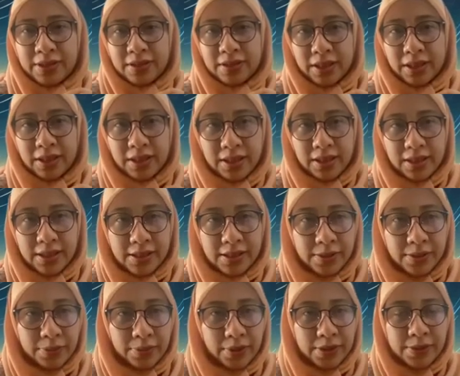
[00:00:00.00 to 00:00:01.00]
I think this
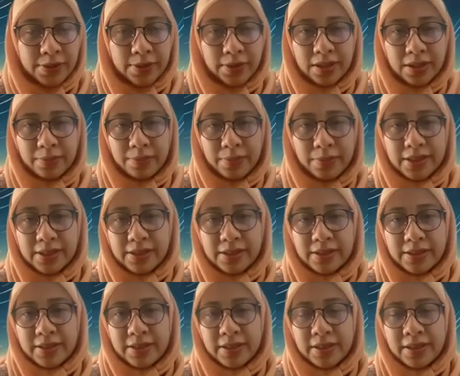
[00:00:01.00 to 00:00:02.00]
is one solar
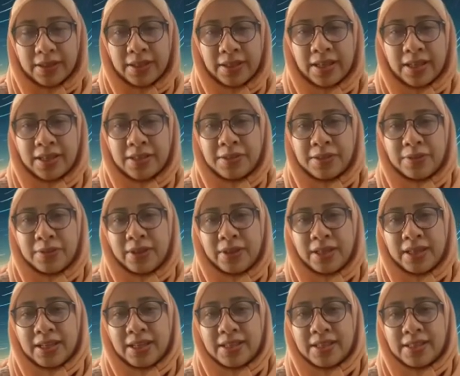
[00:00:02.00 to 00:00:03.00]
mass. Yeah, so we
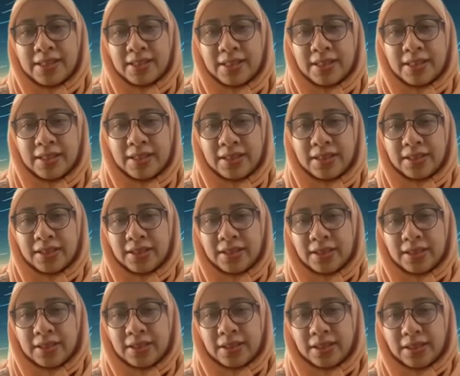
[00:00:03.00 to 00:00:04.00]
can see
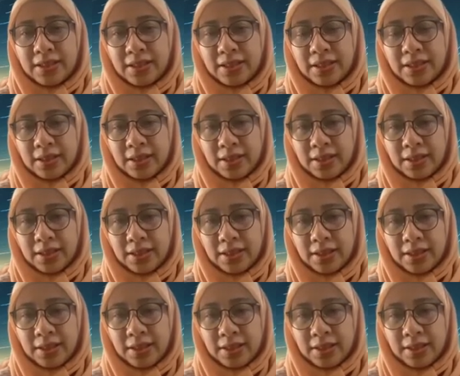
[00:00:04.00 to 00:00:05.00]
it
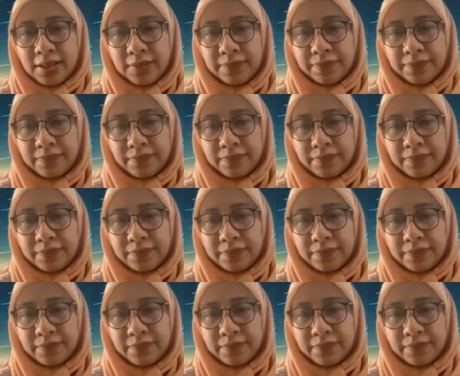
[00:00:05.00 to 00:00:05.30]
here.